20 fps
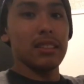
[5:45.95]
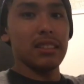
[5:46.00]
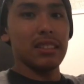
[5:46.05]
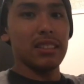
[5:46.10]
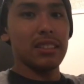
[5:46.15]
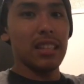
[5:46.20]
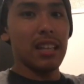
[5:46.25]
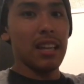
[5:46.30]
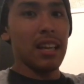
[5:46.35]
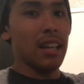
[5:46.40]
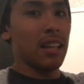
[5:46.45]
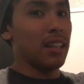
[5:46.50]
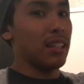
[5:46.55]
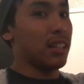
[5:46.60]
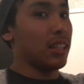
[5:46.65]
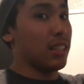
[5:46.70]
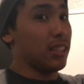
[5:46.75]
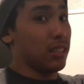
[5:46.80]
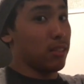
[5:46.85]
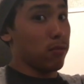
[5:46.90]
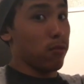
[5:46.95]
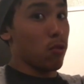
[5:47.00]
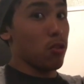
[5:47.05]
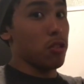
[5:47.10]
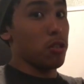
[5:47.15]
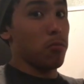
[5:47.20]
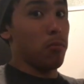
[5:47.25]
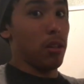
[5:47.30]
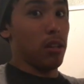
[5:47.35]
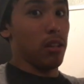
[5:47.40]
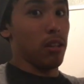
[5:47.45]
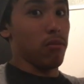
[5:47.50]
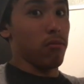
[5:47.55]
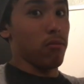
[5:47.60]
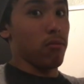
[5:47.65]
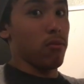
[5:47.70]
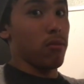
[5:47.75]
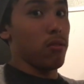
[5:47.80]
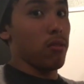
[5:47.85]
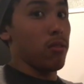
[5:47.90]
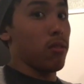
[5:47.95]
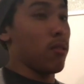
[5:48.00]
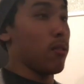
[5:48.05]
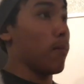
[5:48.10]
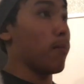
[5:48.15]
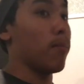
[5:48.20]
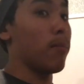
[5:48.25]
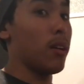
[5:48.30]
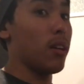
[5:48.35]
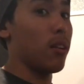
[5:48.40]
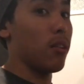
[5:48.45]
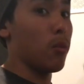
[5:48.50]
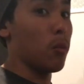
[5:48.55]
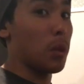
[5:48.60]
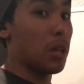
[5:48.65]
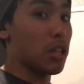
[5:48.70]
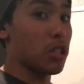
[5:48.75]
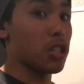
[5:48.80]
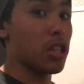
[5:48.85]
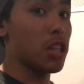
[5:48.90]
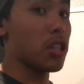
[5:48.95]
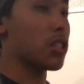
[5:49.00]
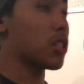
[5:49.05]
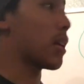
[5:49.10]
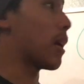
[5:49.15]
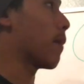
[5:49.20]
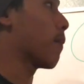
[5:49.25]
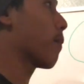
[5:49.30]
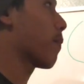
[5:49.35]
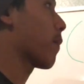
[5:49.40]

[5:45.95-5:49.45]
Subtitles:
CA is forced to be alone. But we can change that.